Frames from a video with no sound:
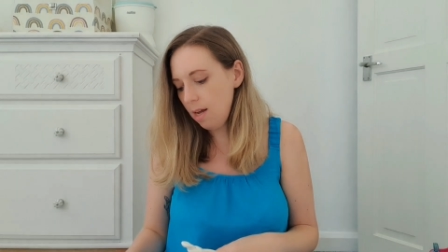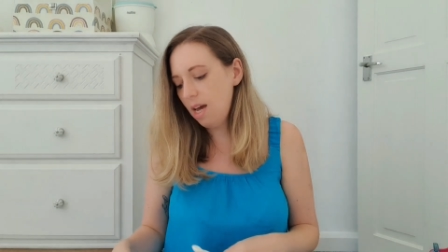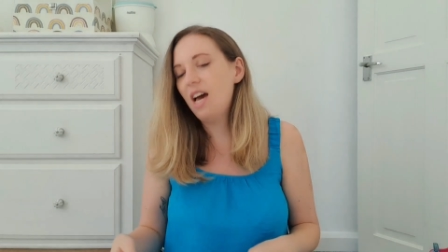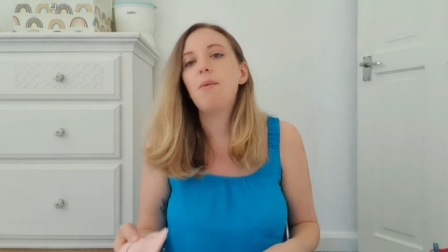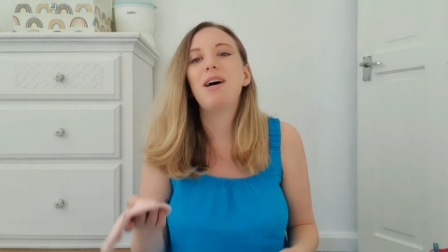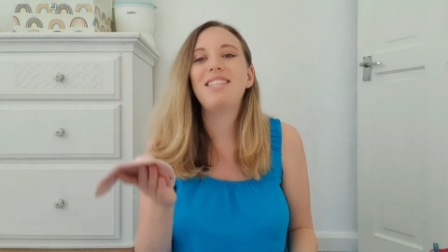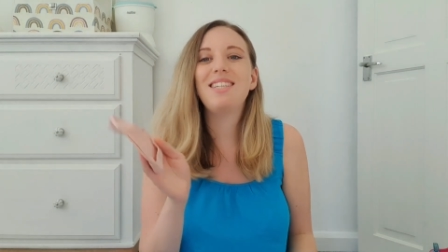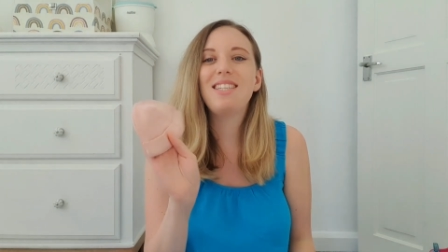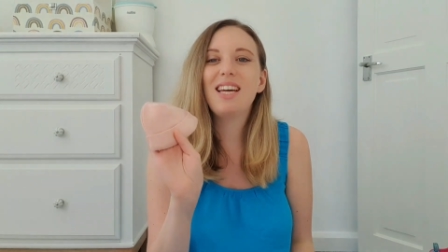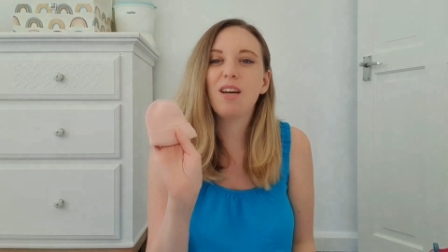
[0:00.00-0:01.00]
I did
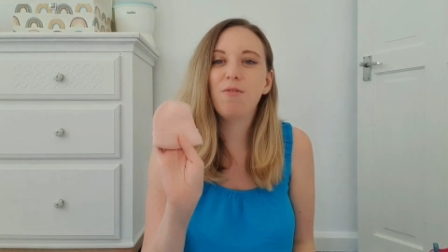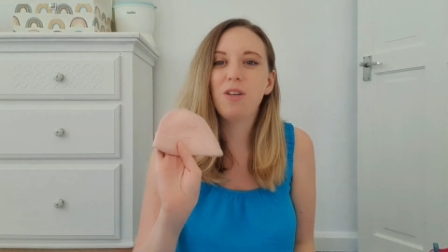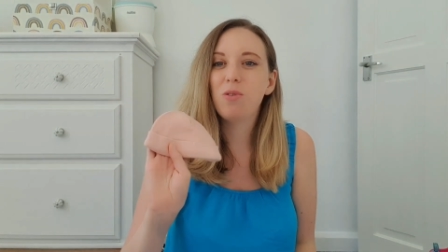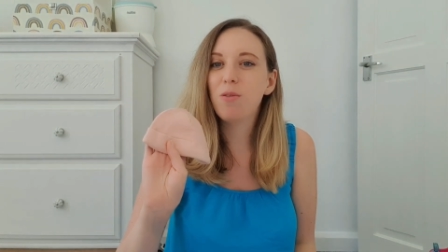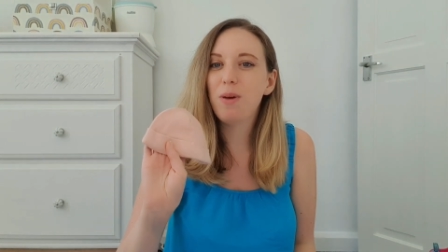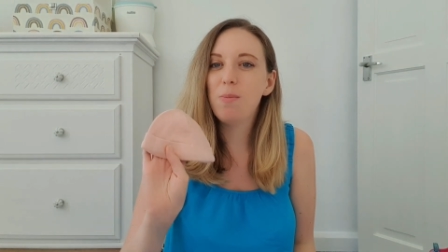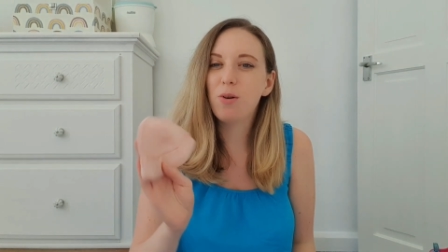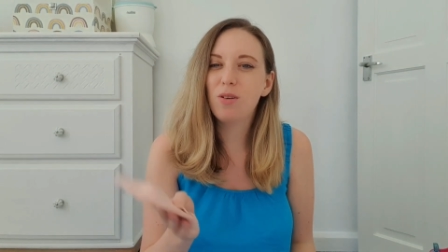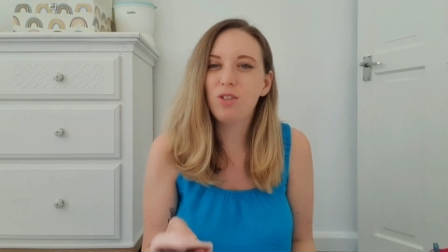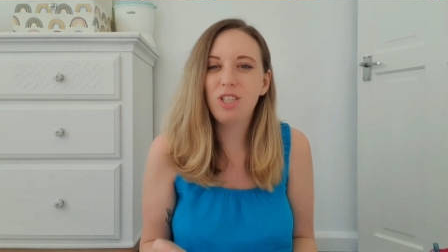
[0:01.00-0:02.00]
take a few with me,
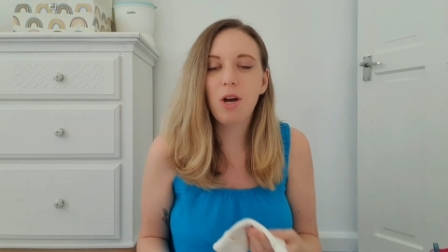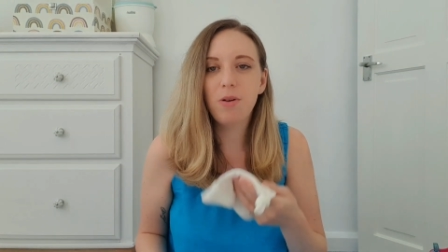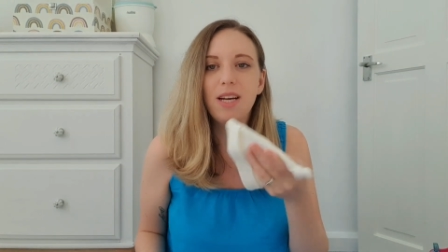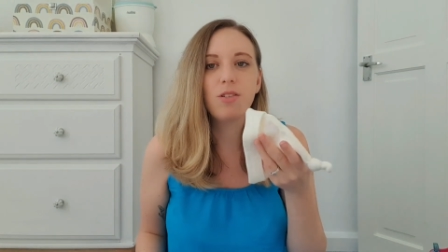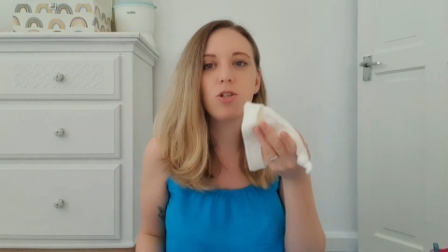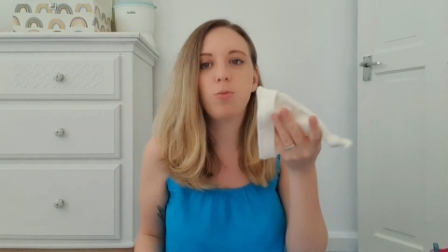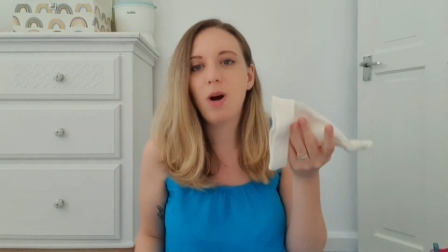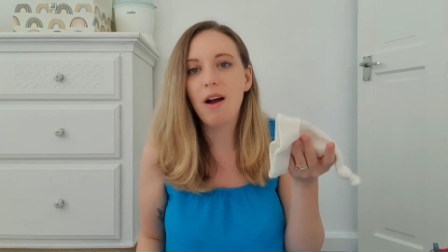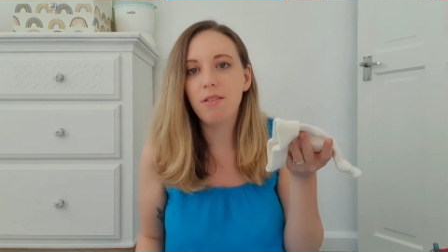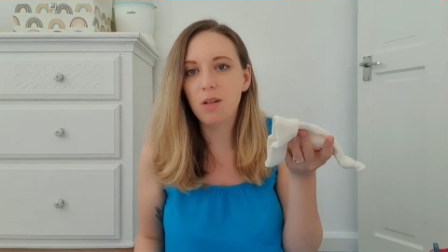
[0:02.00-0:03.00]
but she only ended up
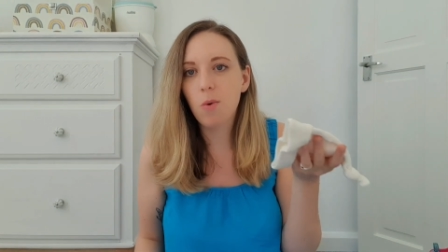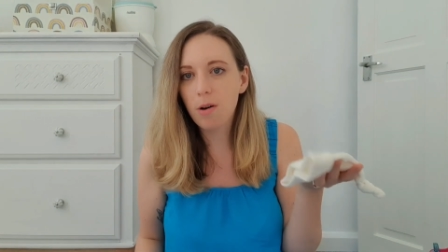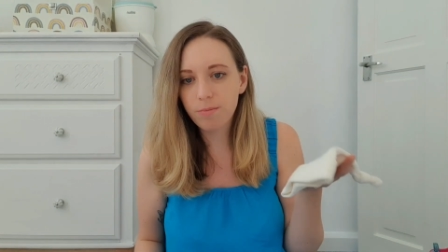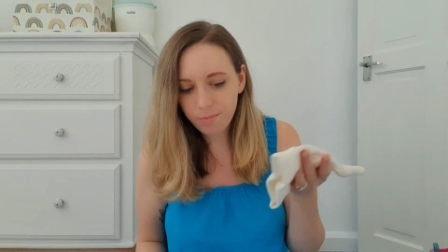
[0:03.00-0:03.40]
wearing the one.